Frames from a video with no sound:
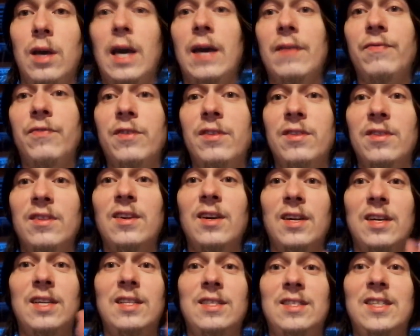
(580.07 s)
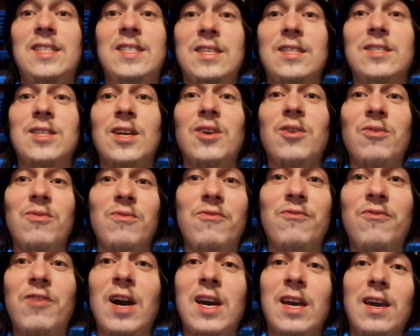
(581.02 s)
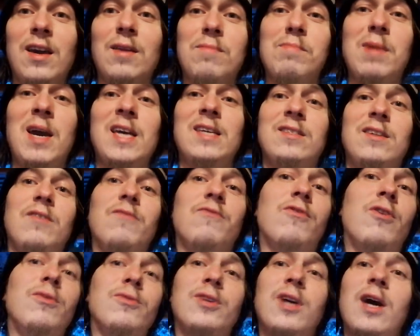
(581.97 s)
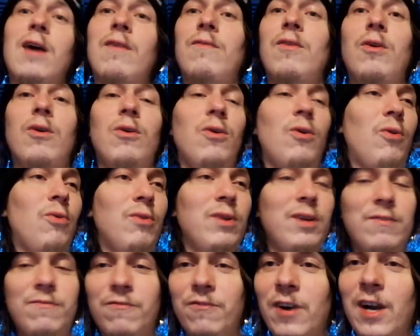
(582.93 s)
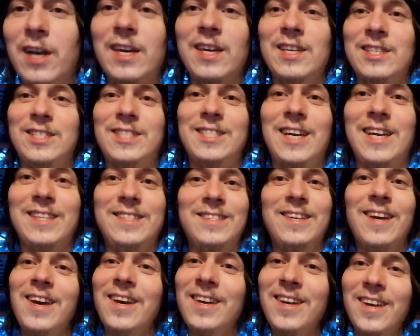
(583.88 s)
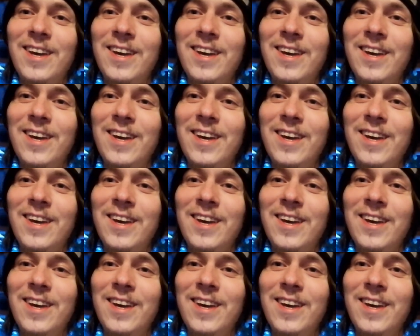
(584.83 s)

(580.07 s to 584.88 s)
And this is a fucking amazing front cover. Holy fucking shit.